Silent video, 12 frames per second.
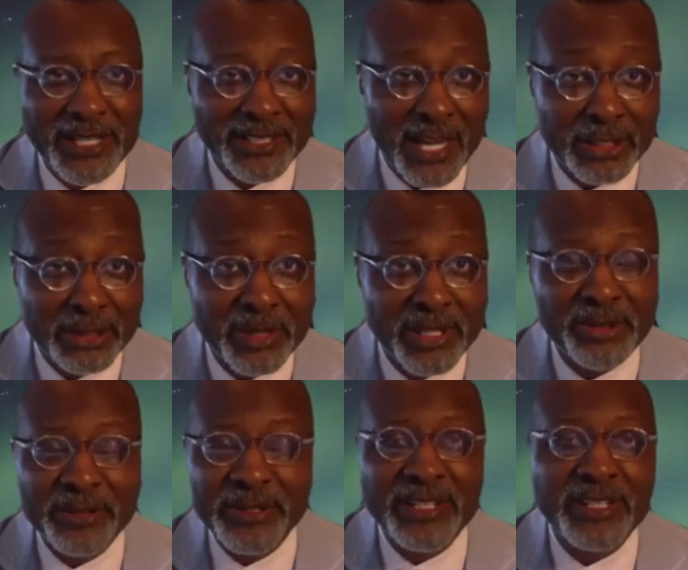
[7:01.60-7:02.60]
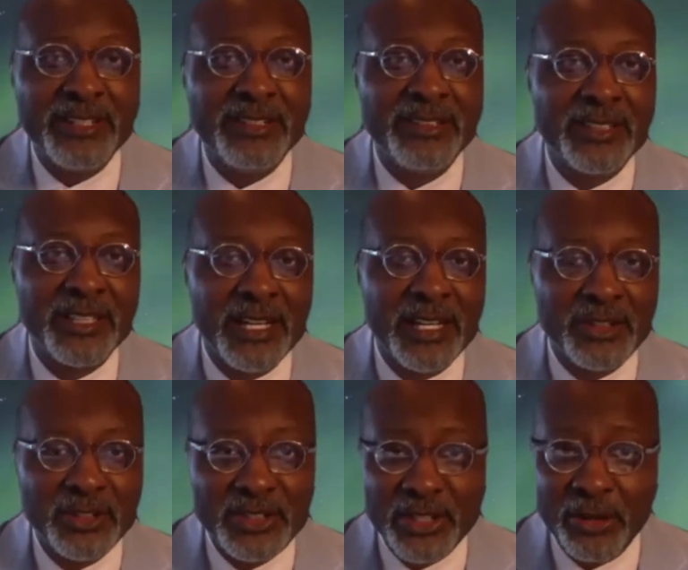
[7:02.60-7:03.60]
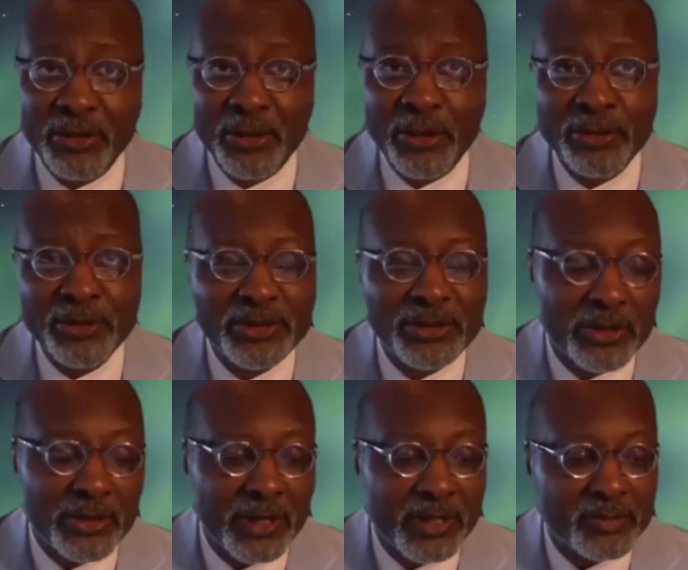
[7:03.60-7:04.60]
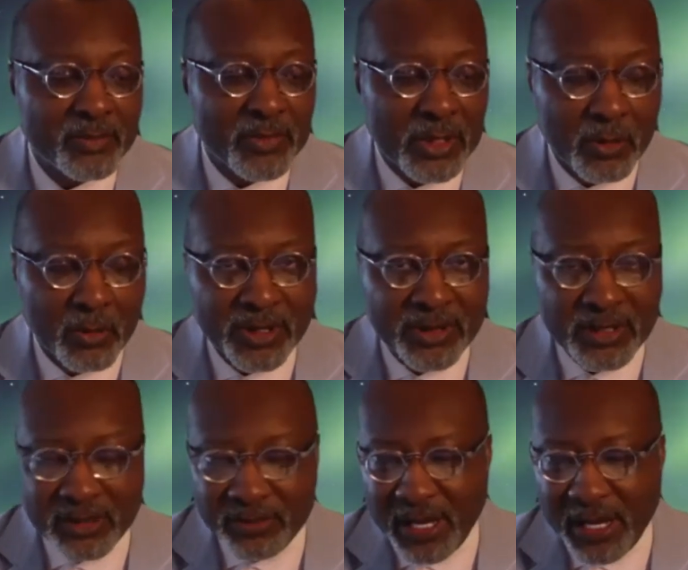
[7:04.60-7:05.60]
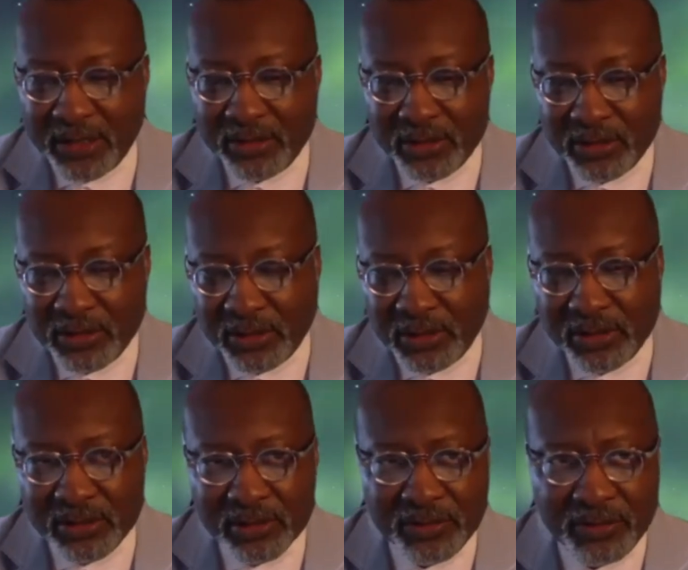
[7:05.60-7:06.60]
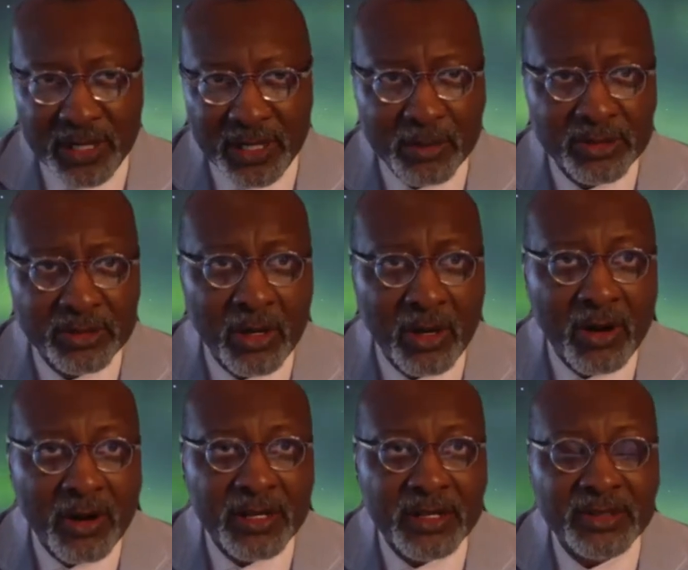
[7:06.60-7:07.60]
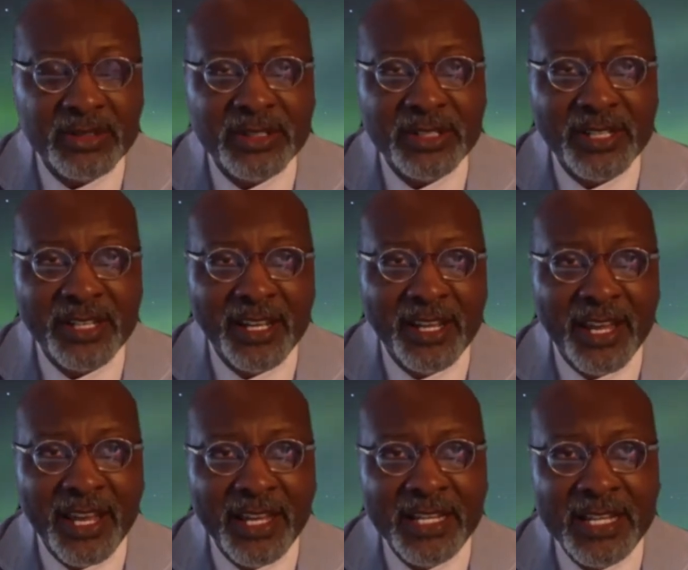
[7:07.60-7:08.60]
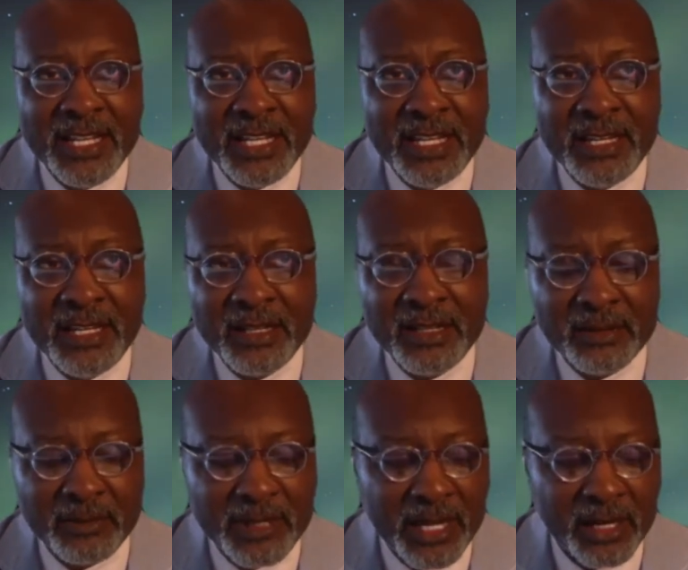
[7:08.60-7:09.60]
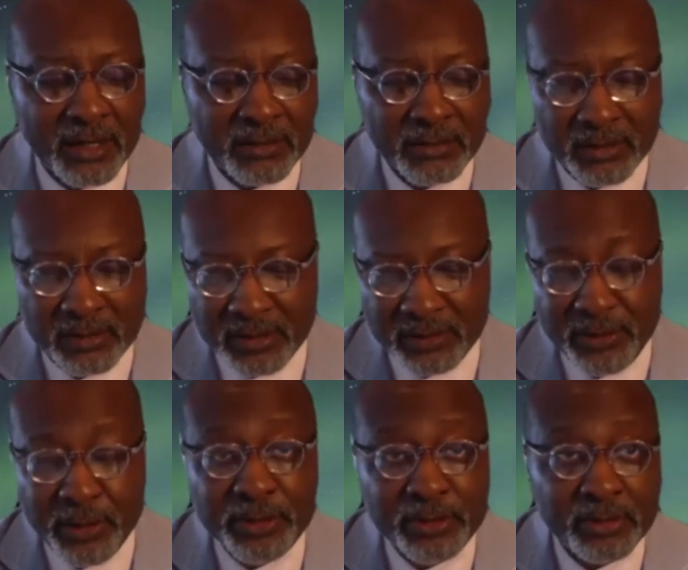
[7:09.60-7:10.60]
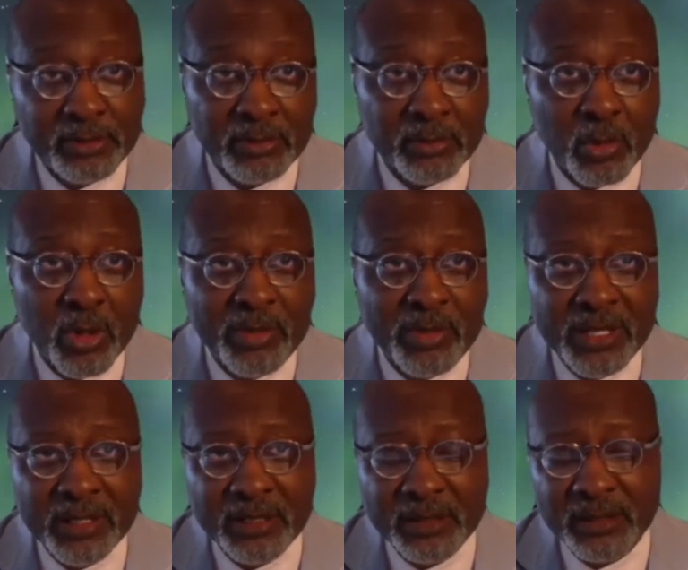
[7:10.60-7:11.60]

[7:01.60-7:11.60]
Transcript: documentaries and to tell their own stories. One of the advisors is a famous artist, and we had our first board meeting,